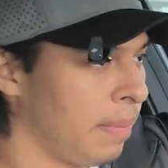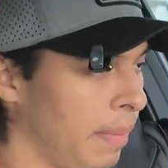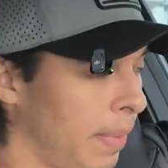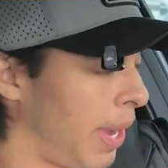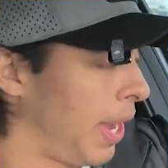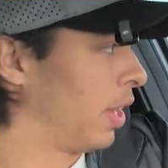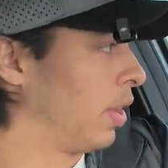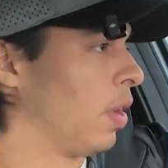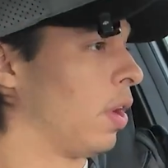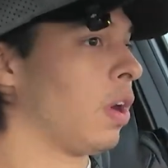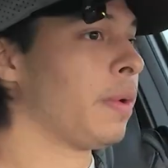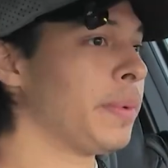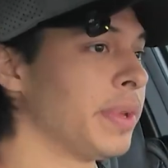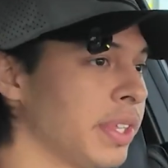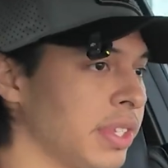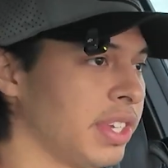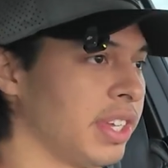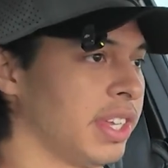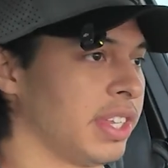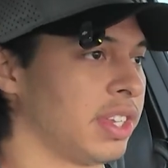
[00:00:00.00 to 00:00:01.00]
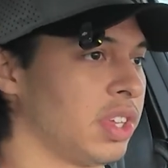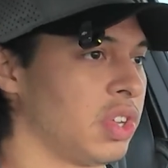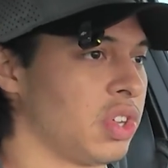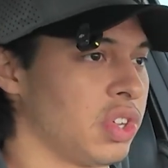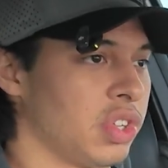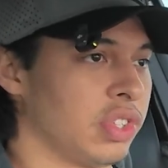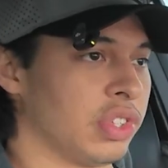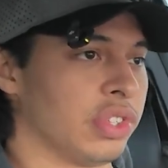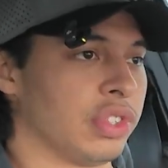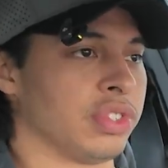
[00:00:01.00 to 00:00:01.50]
my carbon tint,
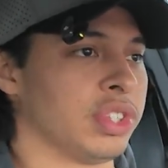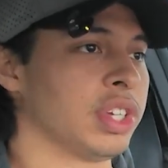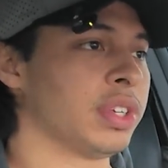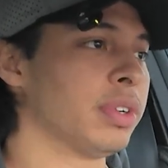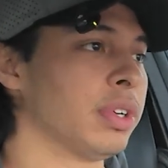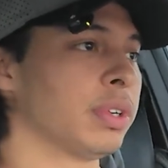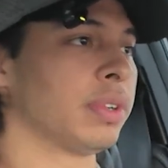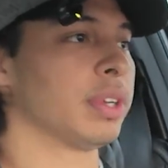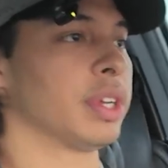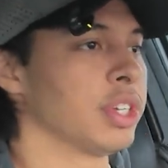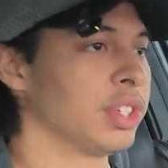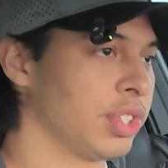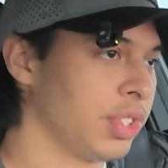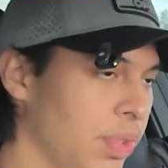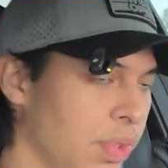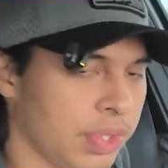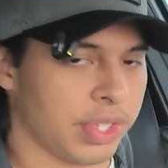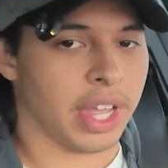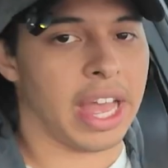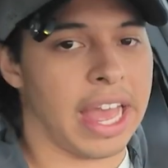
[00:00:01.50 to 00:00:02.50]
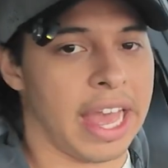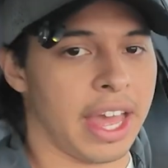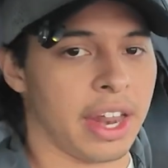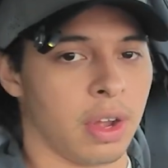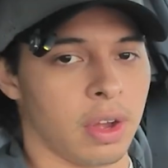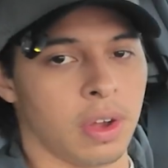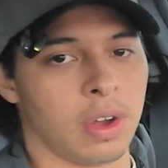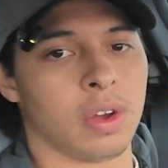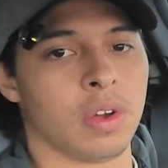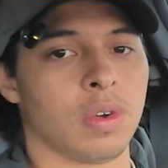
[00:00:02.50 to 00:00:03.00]
zero issues at
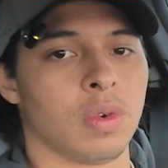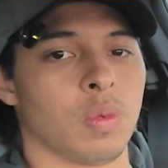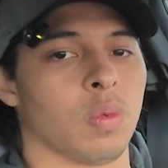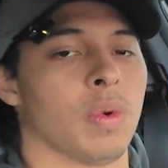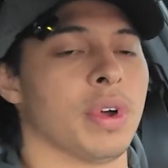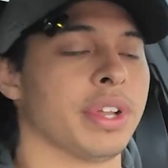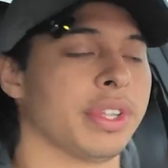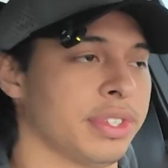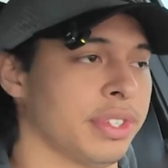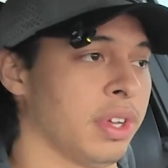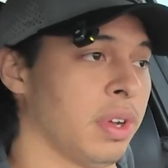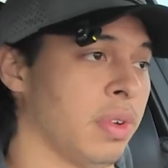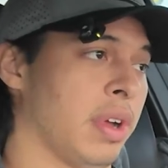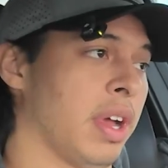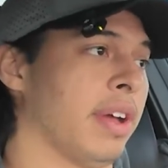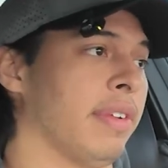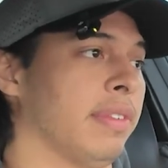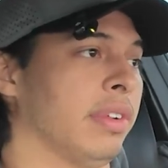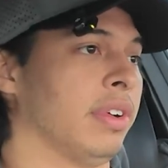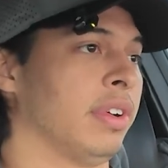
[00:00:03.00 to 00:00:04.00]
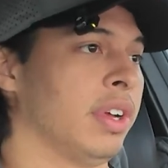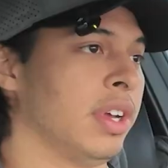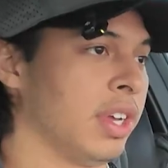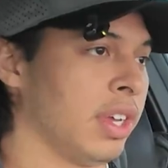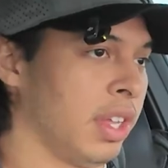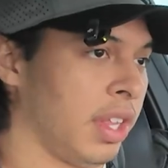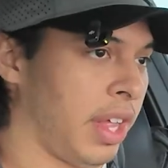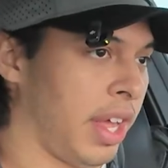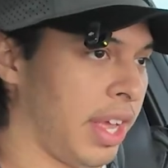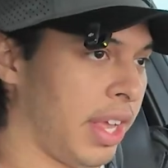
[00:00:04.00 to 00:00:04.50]
all whatsoever.
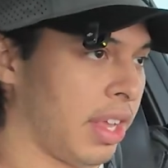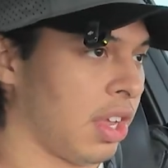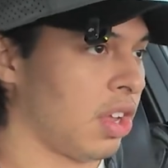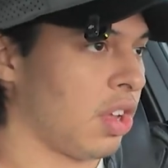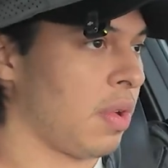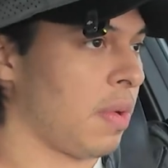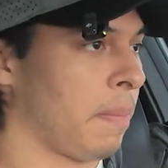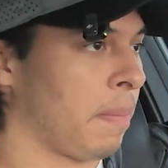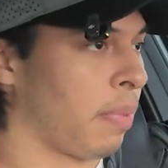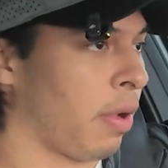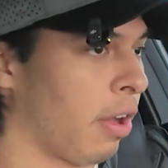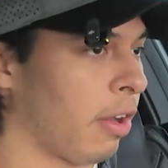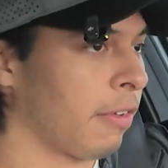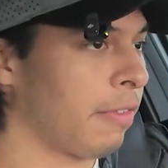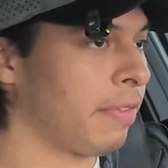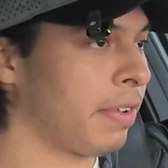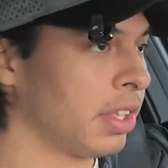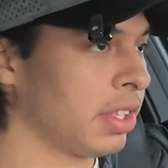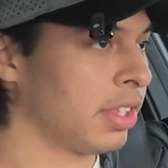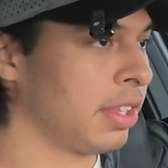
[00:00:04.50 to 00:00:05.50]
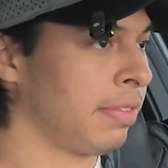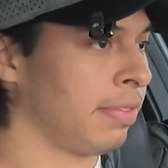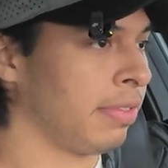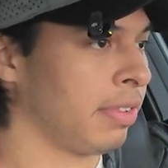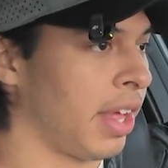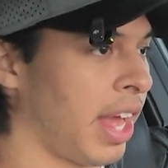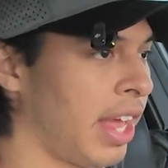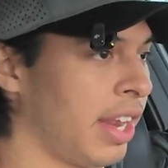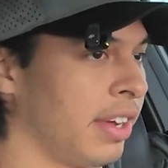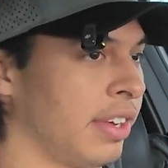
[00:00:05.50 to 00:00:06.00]
Like perfectly
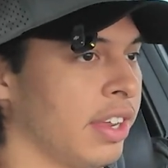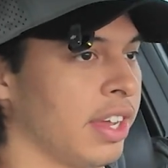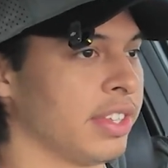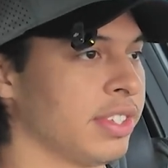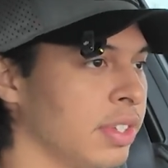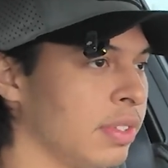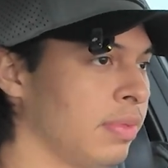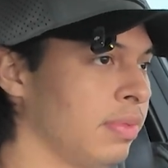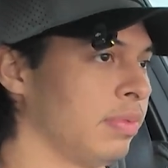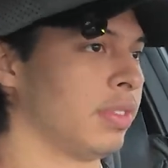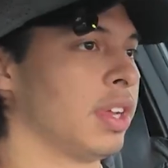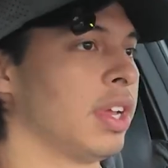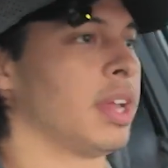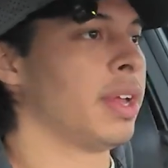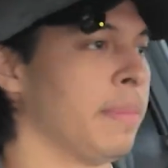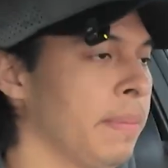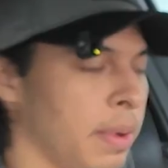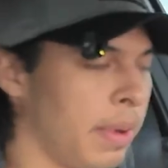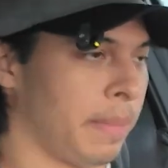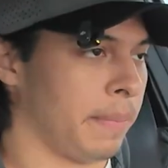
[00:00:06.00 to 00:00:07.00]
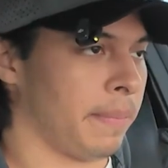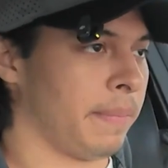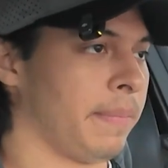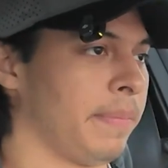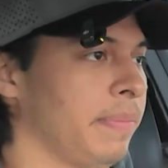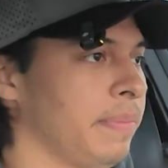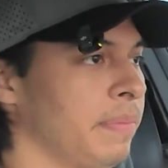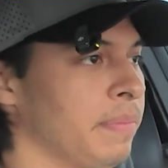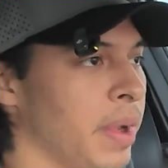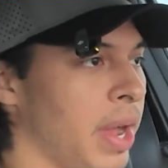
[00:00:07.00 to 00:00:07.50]
flat, but
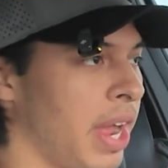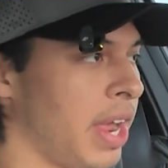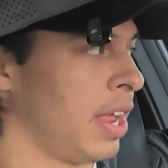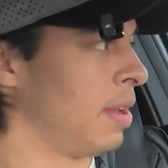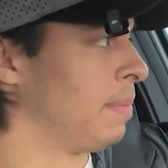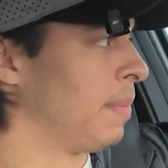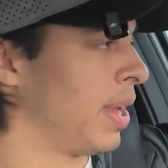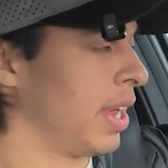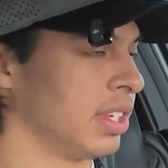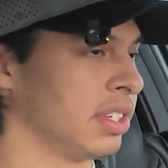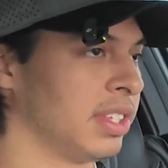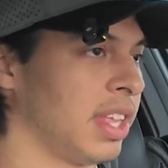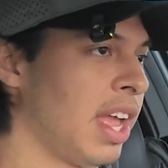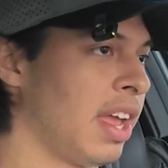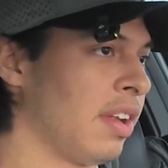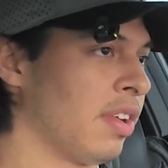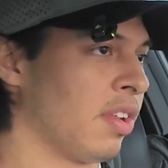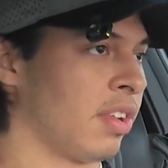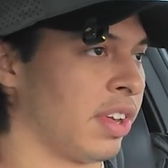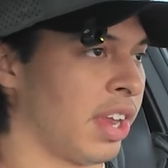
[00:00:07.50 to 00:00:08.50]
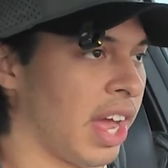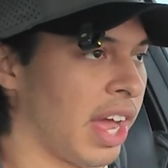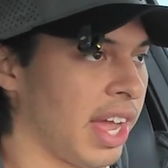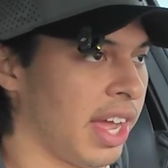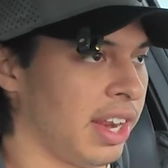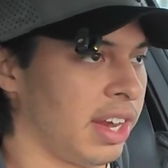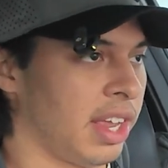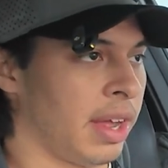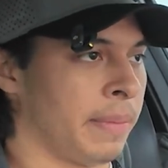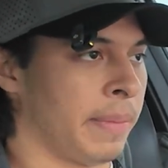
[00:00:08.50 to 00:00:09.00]
my standard
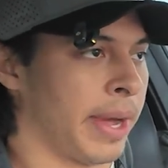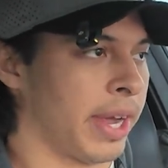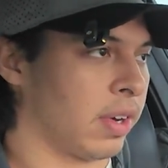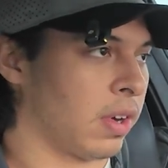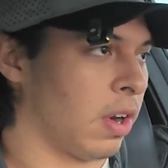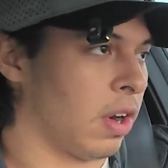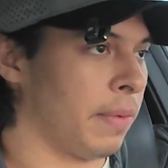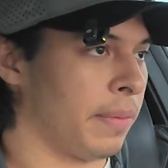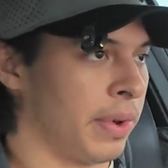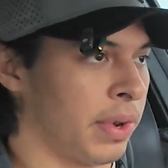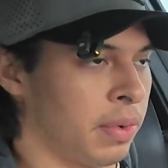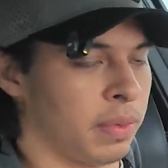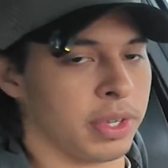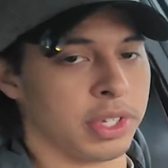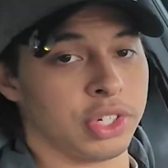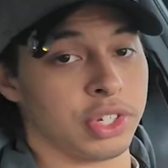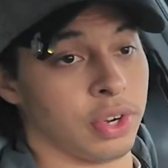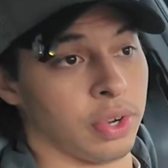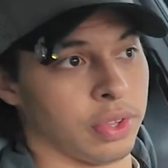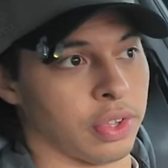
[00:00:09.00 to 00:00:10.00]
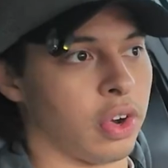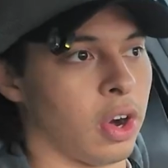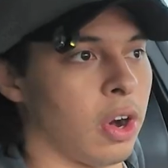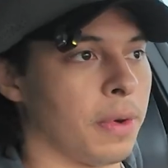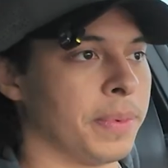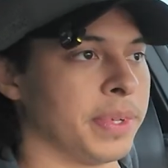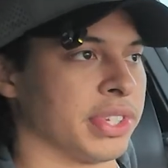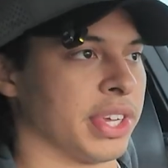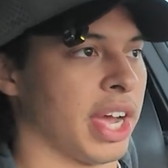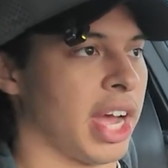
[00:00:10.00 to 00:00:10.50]
dyed and my carbon, which the
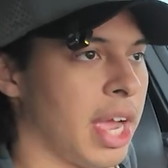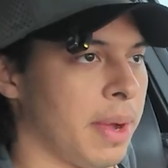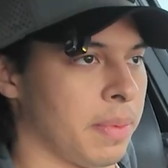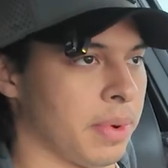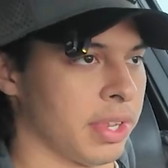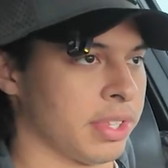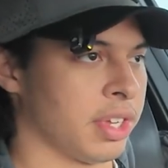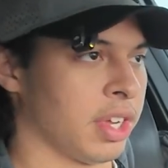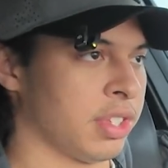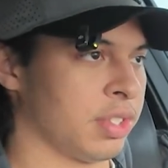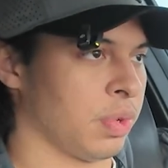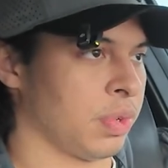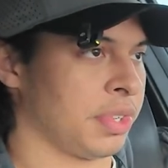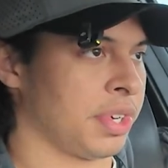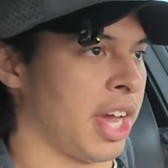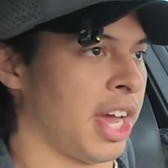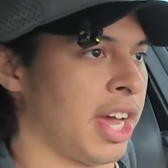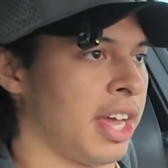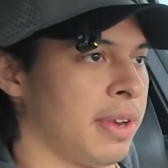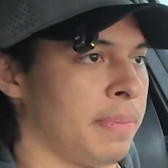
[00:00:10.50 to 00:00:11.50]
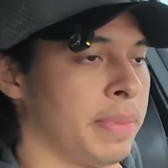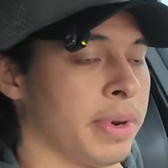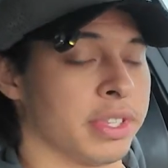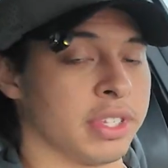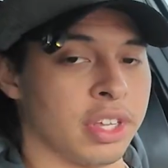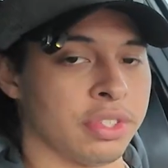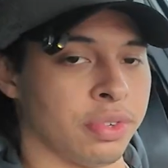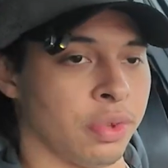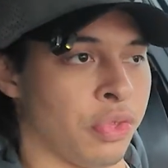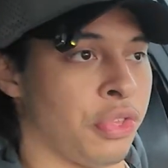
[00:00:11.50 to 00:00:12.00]
carbon's a hybrid, it's also a dyed, but it's
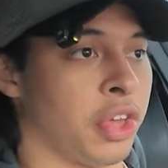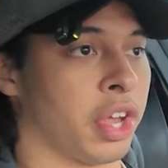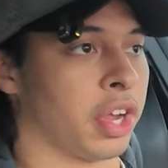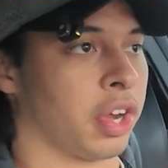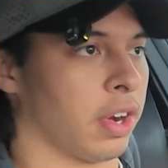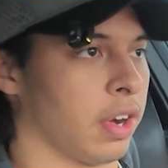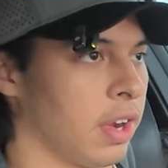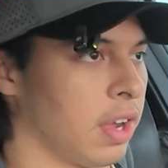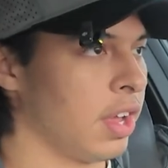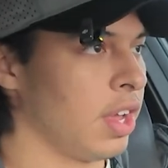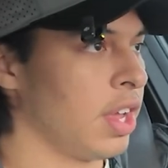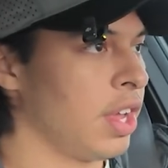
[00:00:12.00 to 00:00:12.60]
also thicker.